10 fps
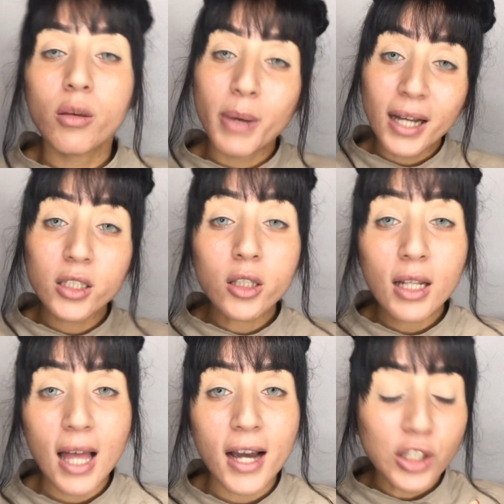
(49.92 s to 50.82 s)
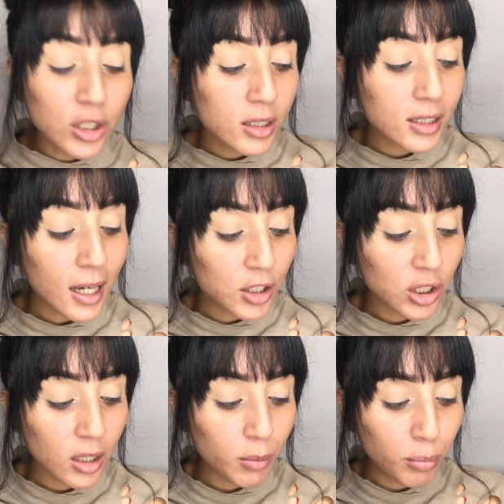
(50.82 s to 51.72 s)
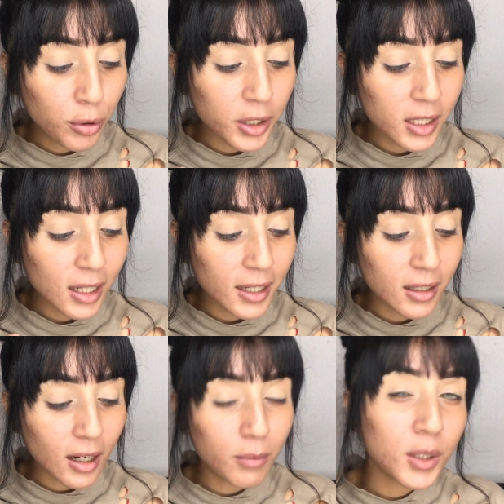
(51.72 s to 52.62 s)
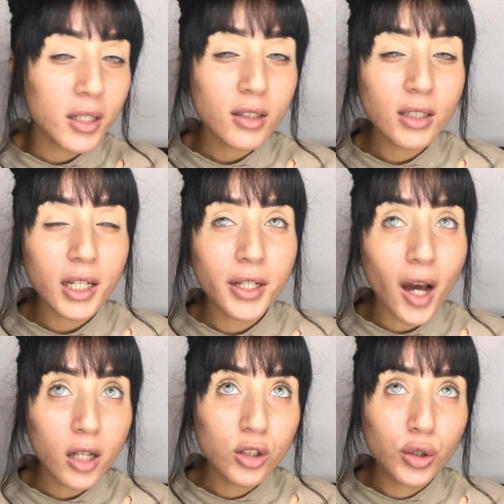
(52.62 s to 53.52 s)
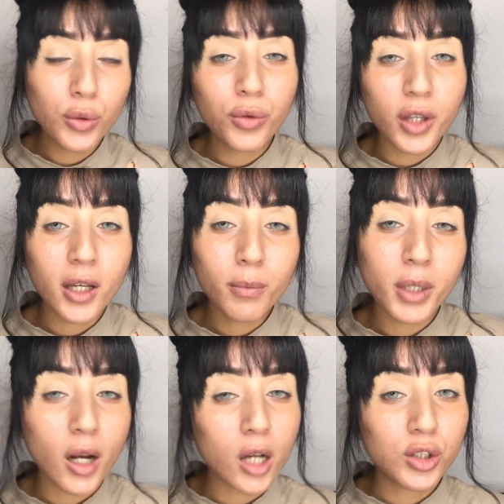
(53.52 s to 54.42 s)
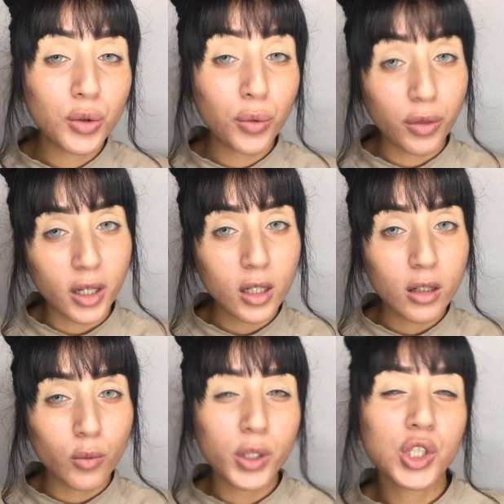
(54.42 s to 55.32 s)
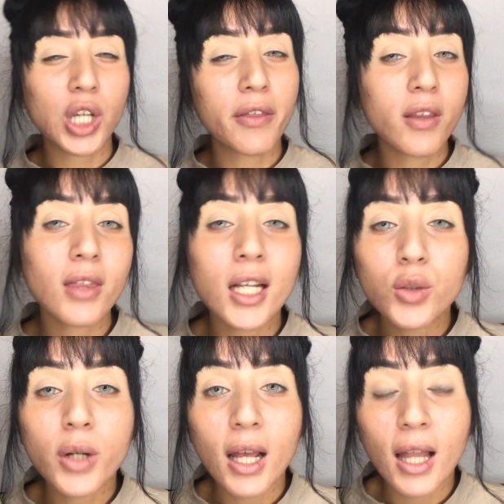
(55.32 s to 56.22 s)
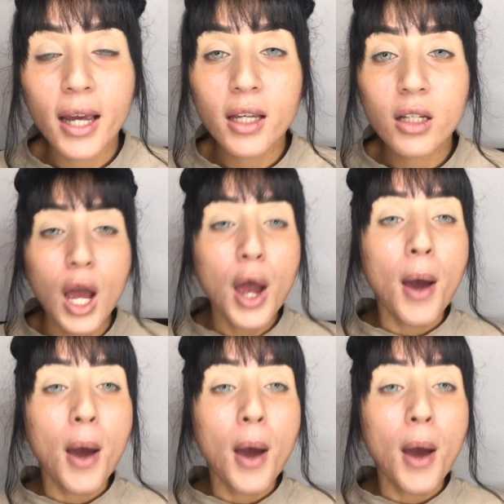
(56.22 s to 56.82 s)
The band on the lashes is actually pretty, like, I'm gonna say not too thin but not too thick, which I think that's what I like.